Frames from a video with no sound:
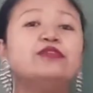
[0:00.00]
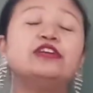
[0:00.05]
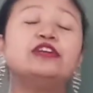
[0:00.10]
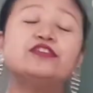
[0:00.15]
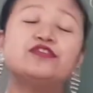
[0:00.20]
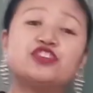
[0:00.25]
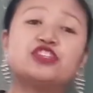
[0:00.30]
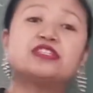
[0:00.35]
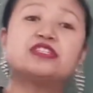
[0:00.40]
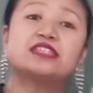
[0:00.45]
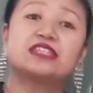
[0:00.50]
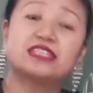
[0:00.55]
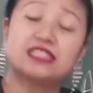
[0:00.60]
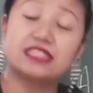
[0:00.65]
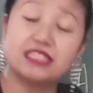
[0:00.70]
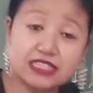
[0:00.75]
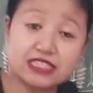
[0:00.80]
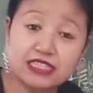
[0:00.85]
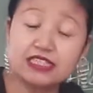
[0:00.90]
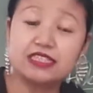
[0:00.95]
if she
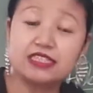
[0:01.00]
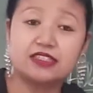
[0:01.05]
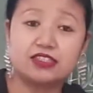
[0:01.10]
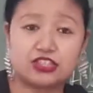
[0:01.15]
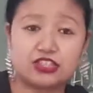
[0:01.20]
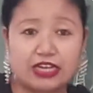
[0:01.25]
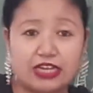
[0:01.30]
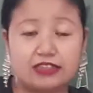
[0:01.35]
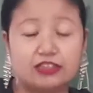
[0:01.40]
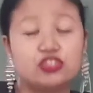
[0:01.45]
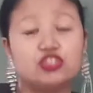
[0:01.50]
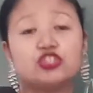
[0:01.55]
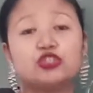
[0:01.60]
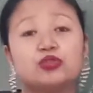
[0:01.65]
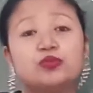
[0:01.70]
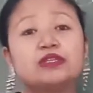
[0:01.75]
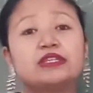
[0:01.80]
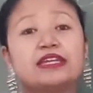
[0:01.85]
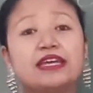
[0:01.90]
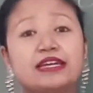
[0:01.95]
succeeded in the challenge, she
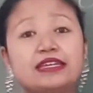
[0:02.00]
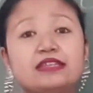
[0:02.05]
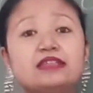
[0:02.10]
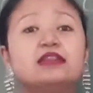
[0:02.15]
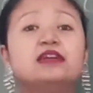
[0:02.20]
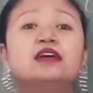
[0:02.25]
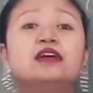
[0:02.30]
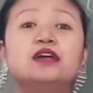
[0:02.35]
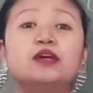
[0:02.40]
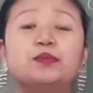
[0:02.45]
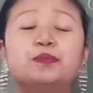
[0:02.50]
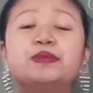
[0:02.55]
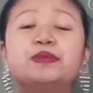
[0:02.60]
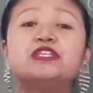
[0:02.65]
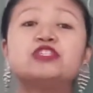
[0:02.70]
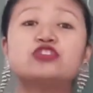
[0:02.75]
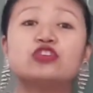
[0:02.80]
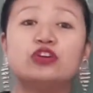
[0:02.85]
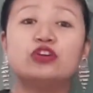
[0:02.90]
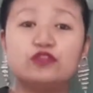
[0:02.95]
would get a
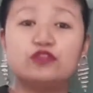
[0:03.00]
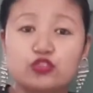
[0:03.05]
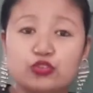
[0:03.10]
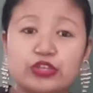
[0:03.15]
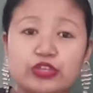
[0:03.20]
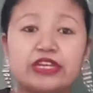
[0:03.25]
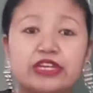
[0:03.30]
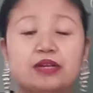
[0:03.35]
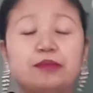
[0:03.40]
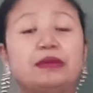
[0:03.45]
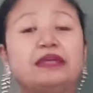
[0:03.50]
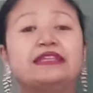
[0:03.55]
piece of chewing gum,